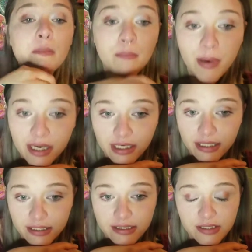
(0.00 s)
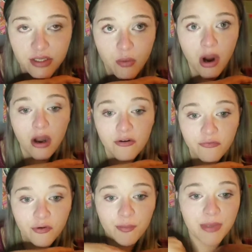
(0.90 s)
But it's so hard
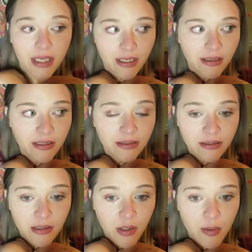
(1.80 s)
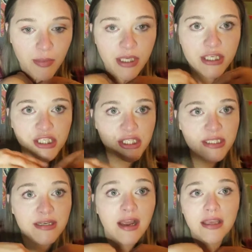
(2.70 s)
for me because
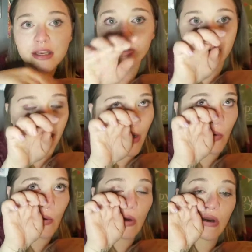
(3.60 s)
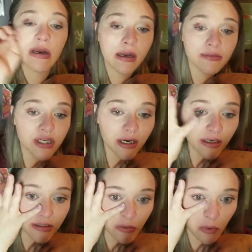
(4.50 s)
she's not here now. I'm trying
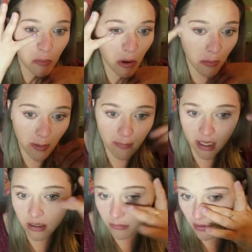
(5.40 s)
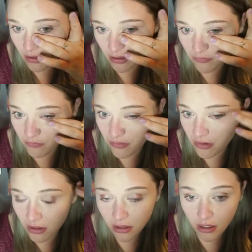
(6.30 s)
not to rub all my makeup off.
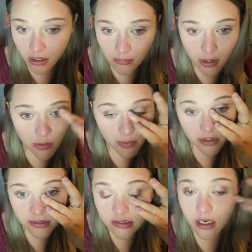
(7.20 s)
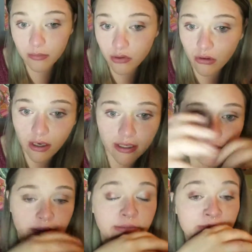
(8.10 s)
I'm hoping I'll stop crying.